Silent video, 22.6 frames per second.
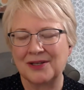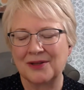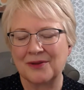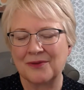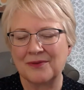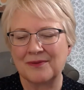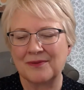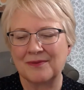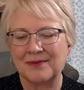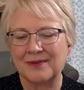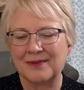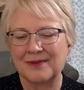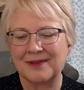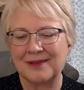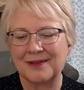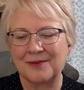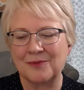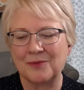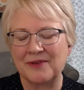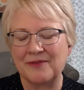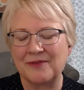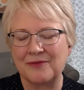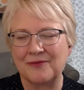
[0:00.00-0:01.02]
you know,
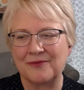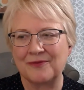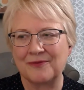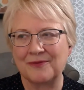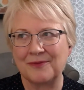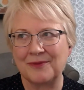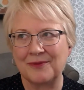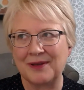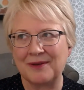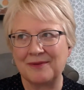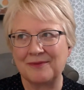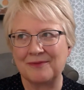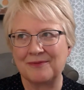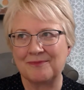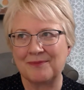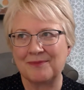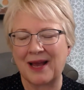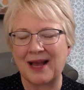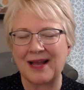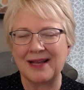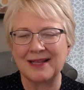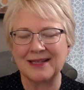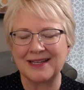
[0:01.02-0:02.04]
we've, we
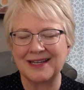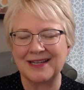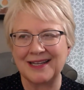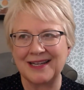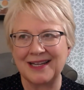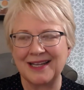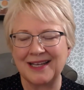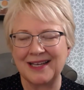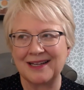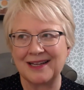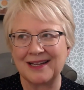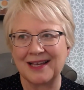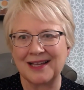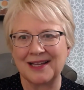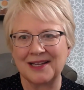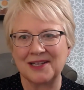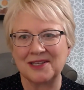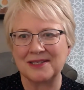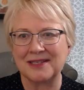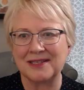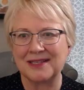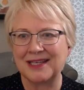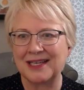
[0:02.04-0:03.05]
piloted it
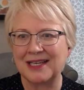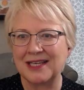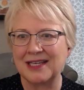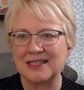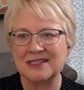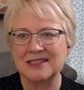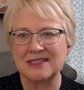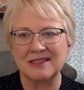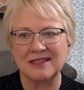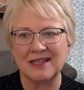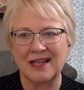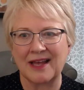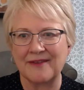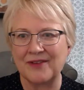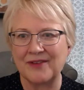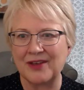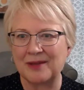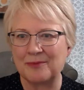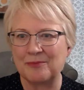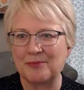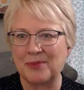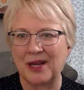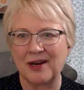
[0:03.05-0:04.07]
and kids love
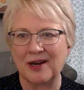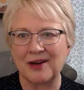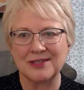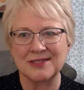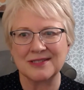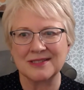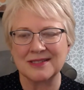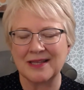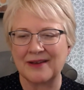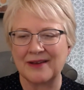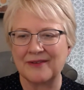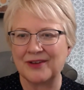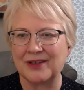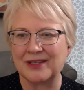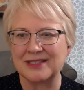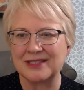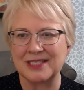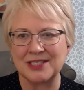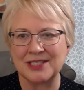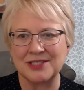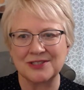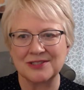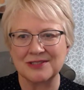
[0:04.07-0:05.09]
it. Parents love
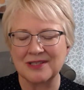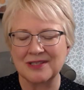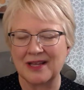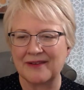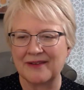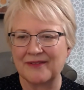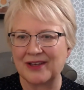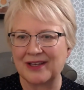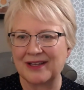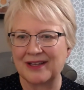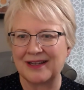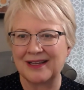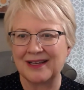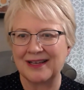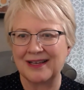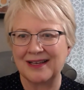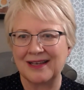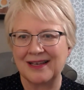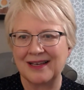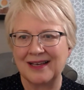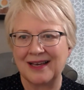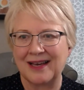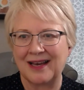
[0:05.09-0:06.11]
it. Teachers mm-hmm. love it.
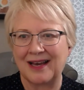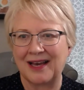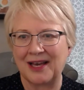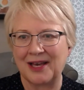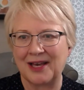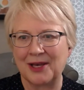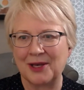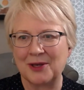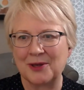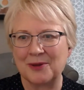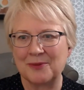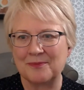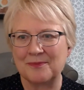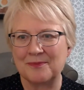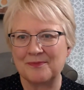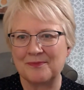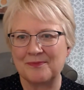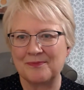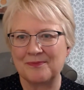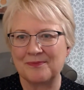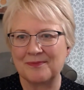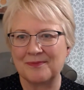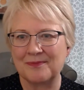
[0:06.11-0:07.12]

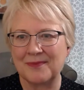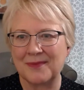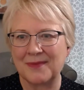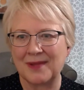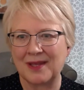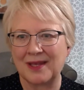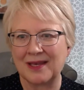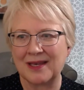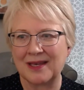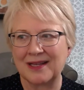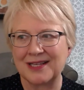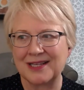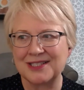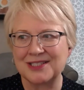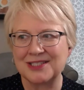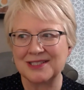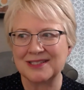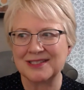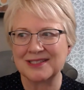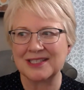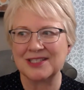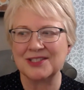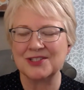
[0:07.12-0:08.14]
Um, and it
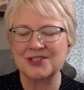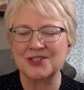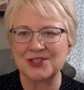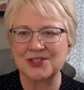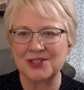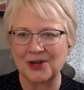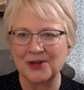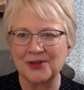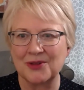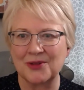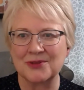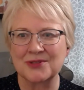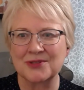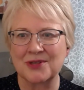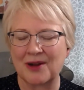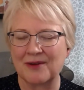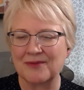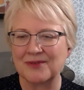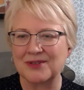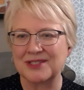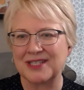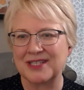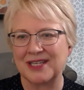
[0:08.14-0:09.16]
just can start those
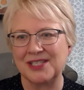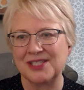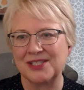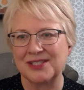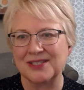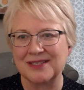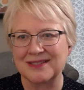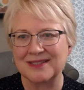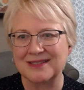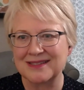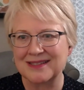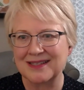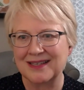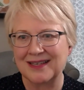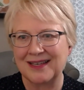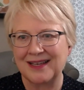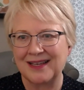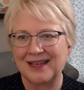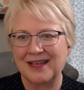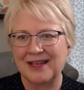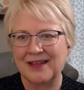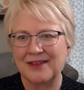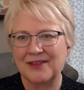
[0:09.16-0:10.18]
conversations.
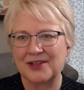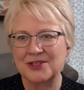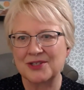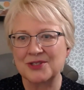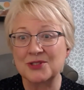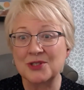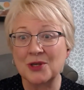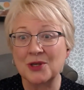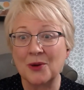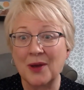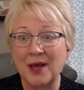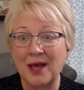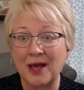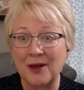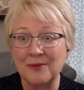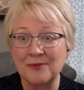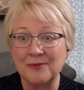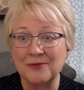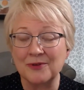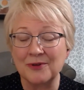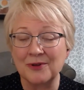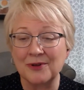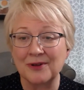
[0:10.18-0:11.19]
They're so
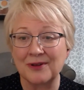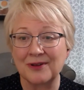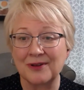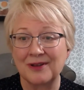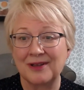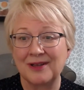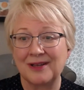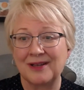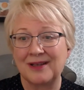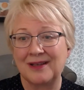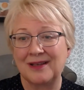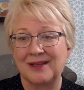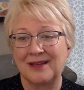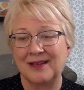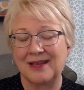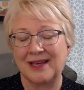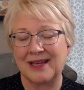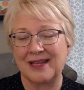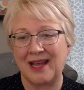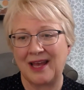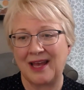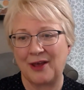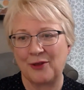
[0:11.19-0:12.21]
helpful
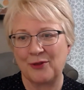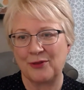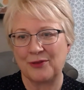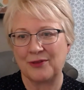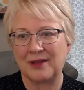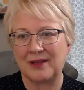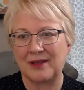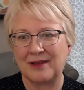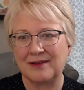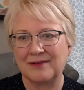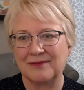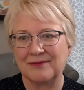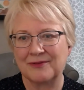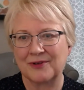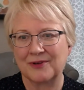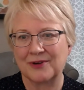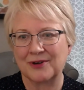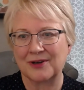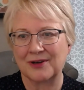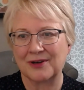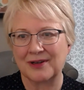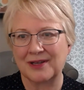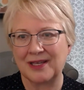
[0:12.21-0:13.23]
and healthy
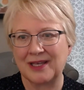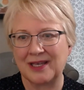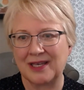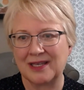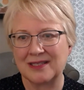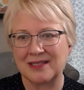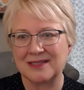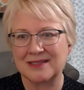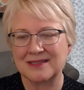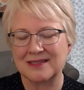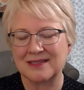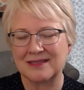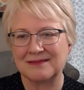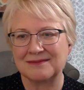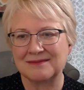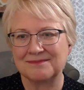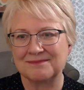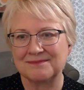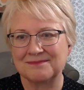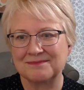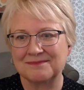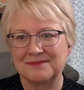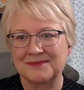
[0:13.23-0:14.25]
for kids.
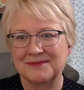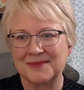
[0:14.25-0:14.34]
And